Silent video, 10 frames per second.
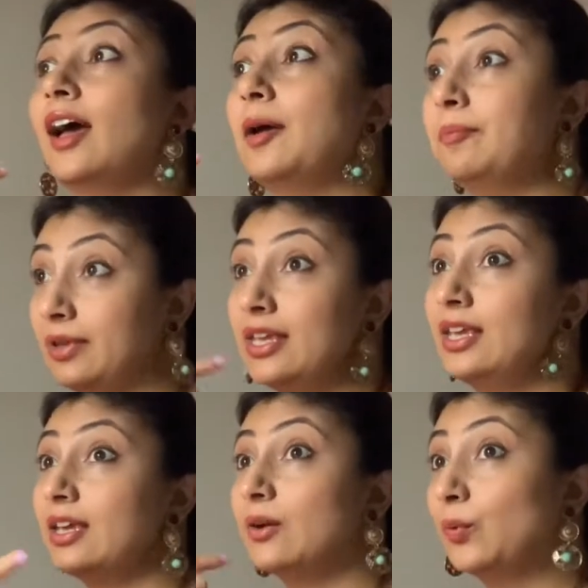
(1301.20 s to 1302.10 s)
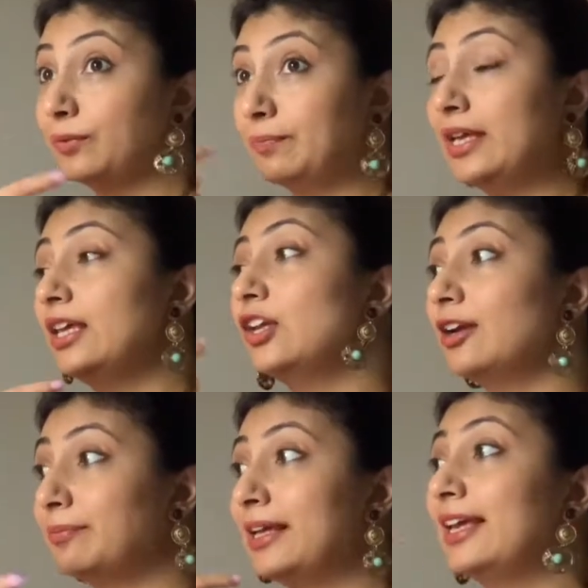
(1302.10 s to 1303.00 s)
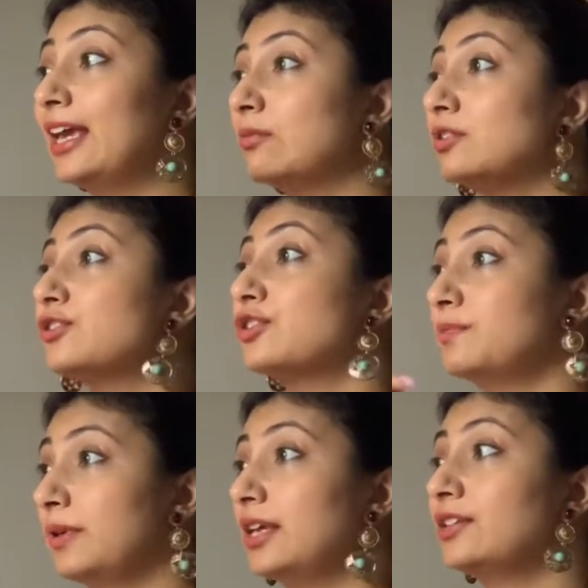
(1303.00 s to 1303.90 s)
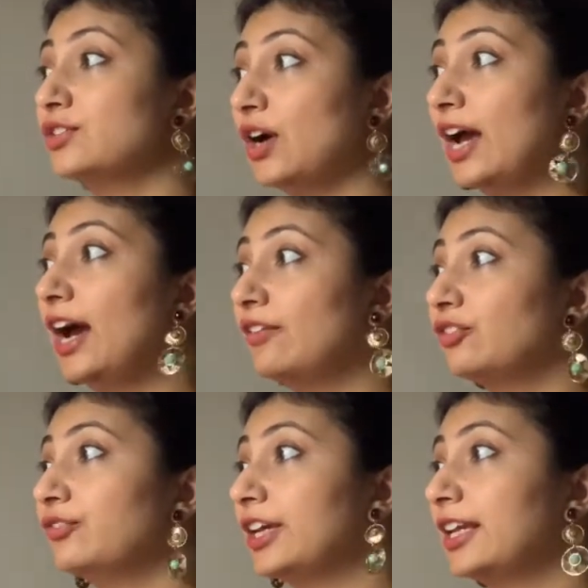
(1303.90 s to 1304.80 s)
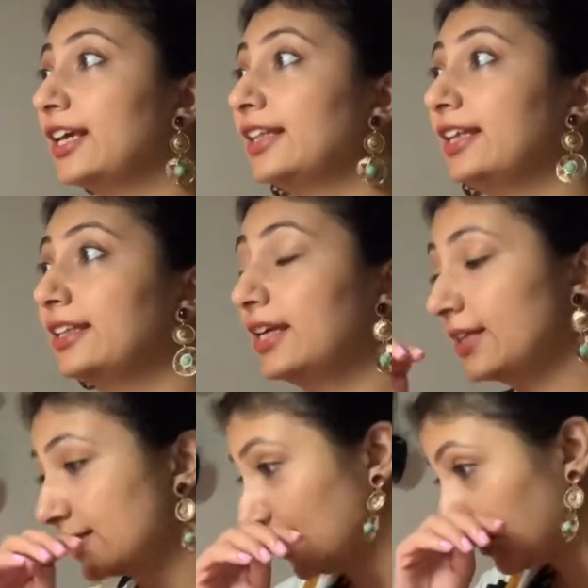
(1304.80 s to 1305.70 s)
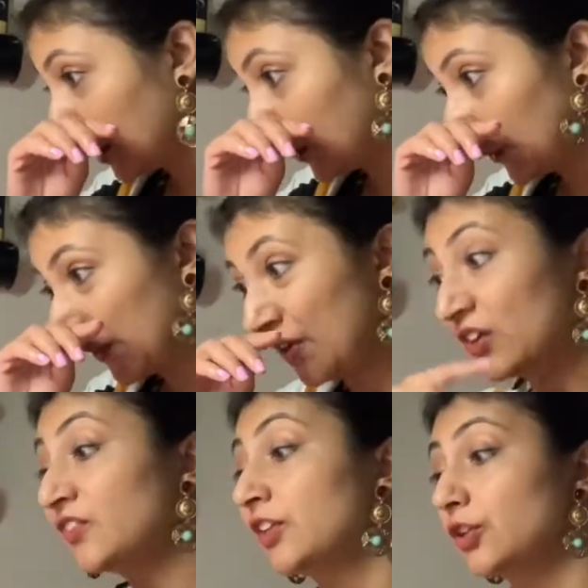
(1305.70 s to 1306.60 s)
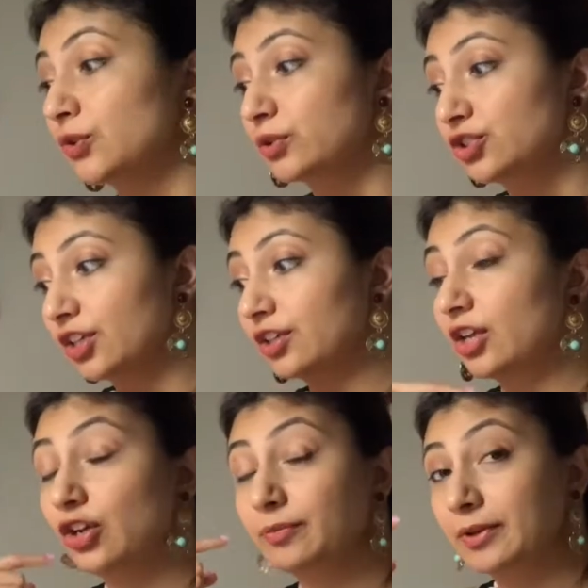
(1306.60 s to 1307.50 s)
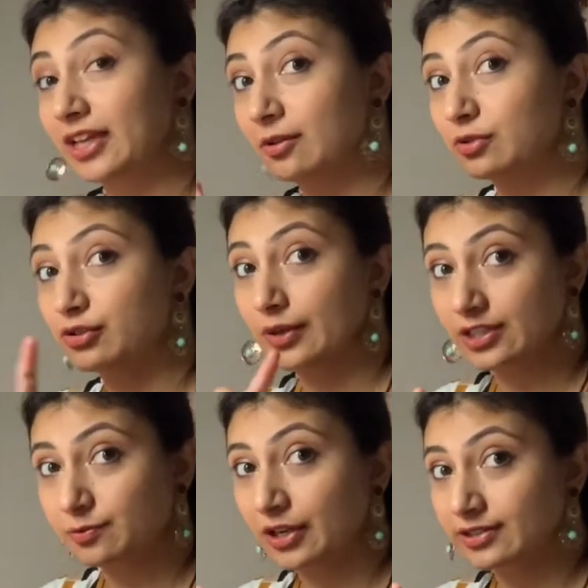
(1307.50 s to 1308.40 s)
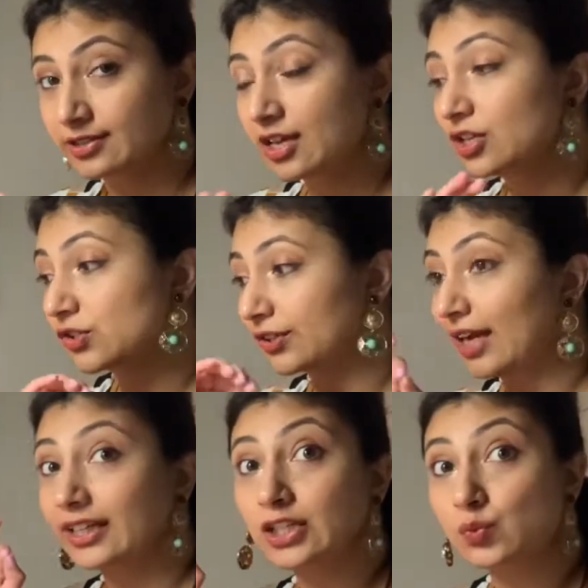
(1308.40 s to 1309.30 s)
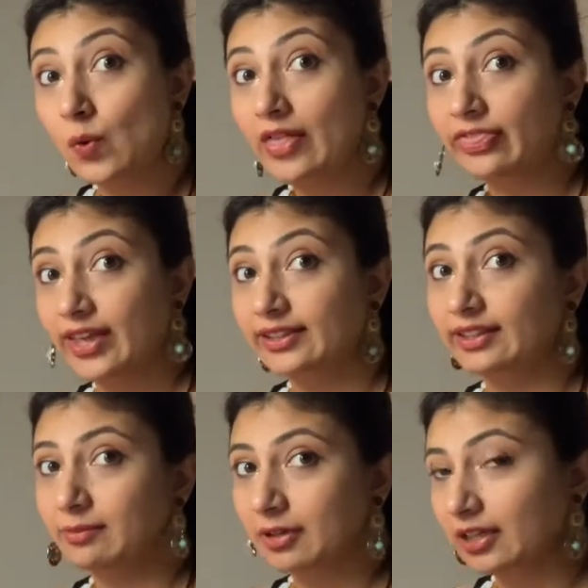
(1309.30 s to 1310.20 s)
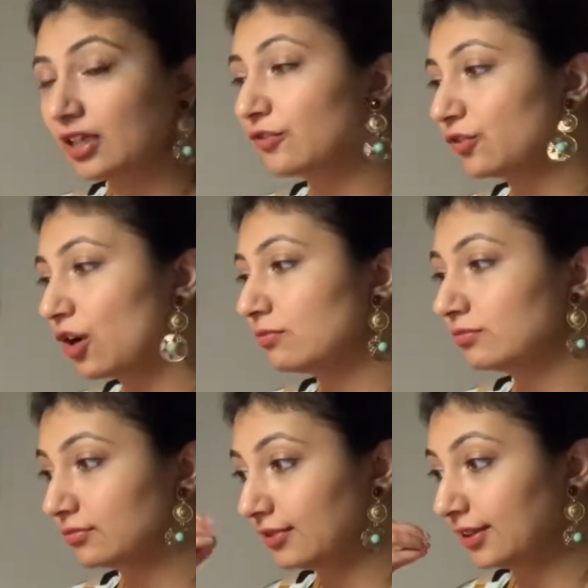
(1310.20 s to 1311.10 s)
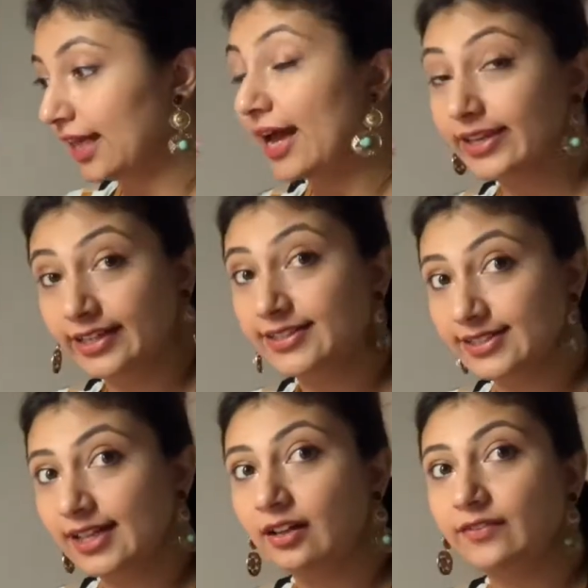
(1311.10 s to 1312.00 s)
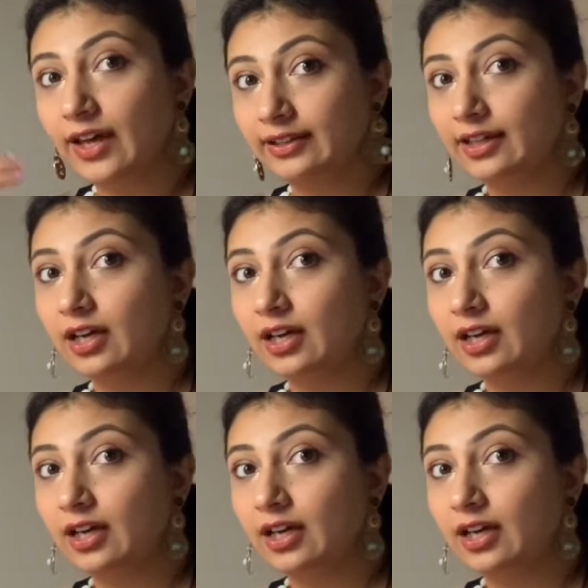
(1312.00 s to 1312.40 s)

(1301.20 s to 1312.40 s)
Me not being able to speak, so I have a feeling that there is something going on with the throat chakra not being able to express. So that is one thing that I'm getting from that itself, that